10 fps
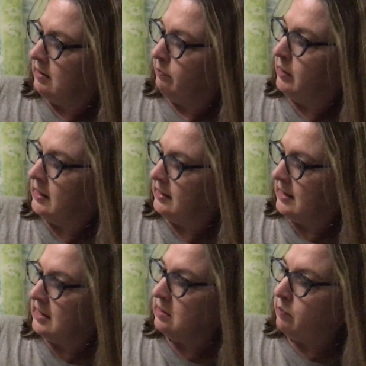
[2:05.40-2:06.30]
Billy
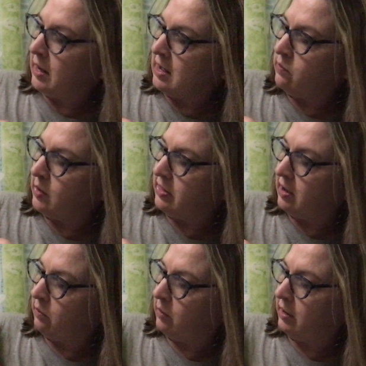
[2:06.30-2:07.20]
said to Betty when
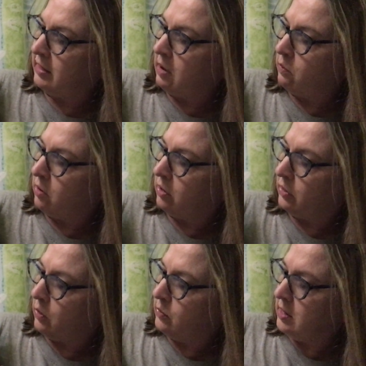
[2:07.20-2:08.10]
they were
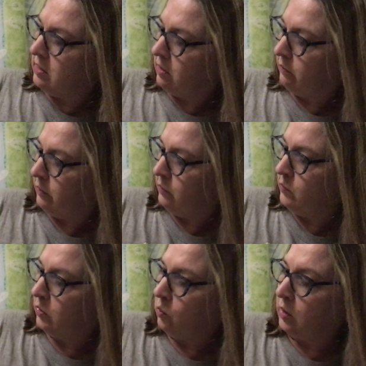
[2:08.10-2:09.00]
alone in their room
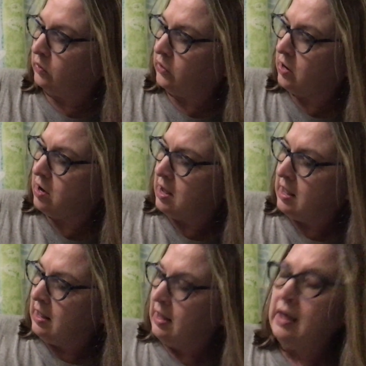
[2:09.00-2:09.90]
with Walter.
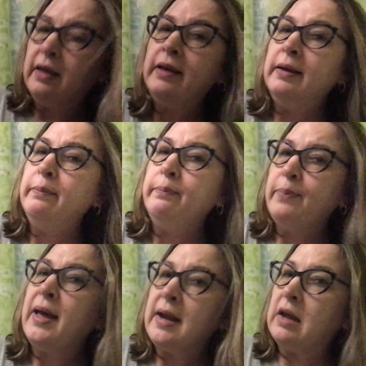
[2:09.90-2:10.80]

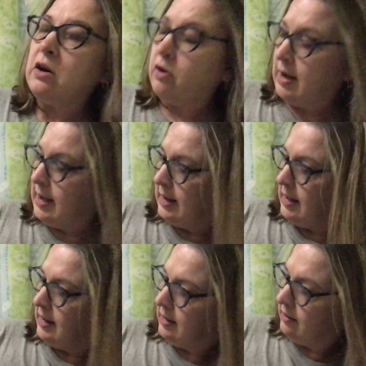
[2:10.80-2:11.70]
Betty agreed.
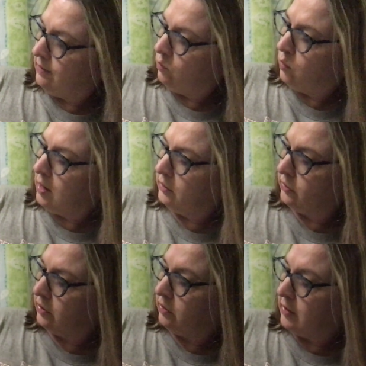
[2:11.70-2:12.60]

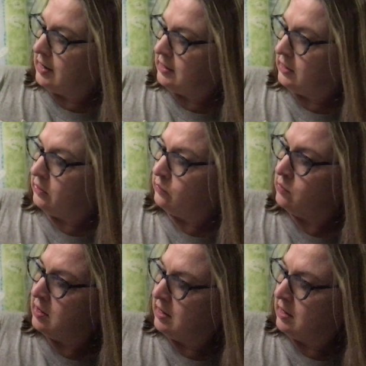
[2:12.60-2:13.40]
Walter agreed too.